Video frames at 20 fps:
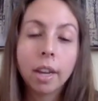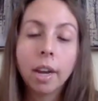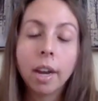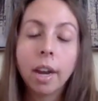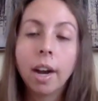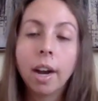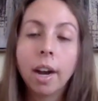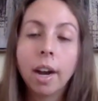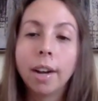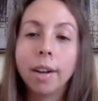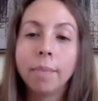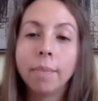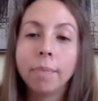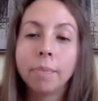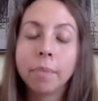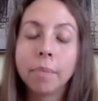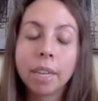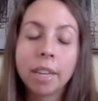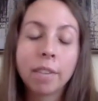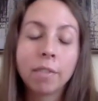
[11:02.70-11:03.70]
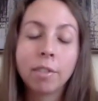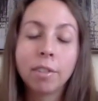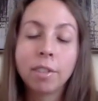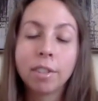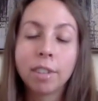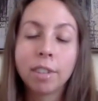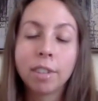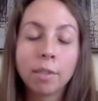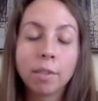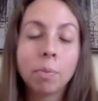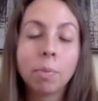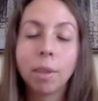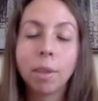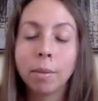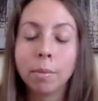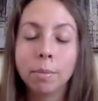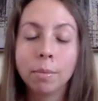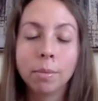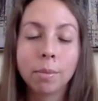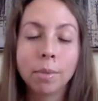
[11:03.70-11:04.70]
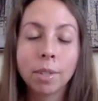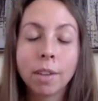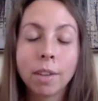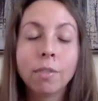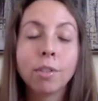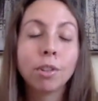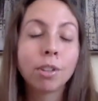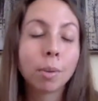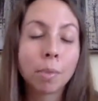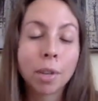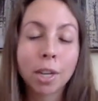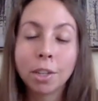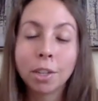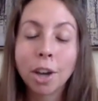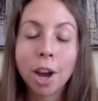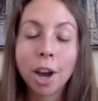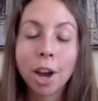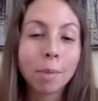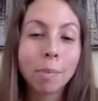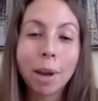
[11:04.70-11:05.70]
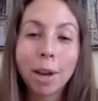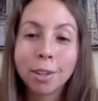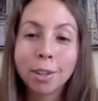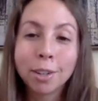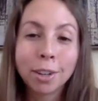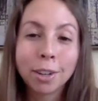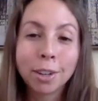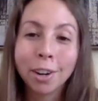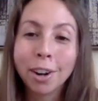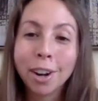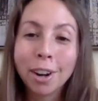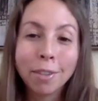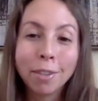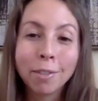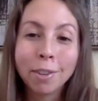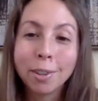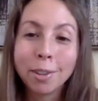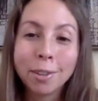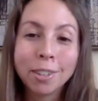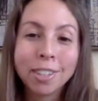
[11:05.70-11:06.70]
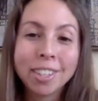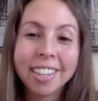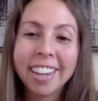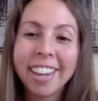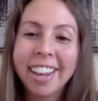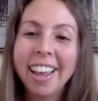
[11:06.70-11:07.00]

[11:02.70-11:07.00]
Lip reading: It gives you something to talk about during your interviews,